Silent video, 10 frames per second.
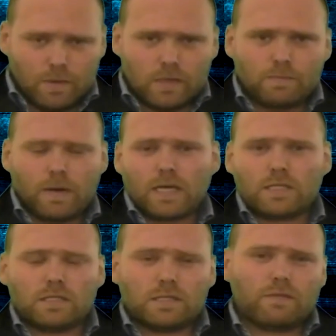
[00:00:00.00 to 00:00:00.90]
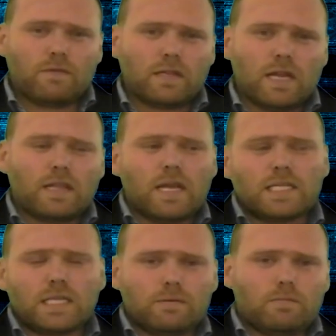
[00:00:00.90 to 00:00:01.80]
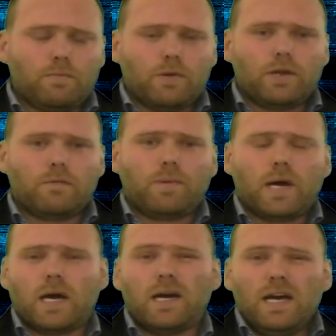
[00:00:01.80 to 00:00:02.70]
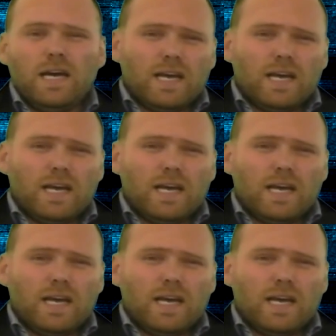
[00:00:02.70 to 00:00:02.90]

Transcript: DPS parses and stuff like that, they seem to be pretty on par.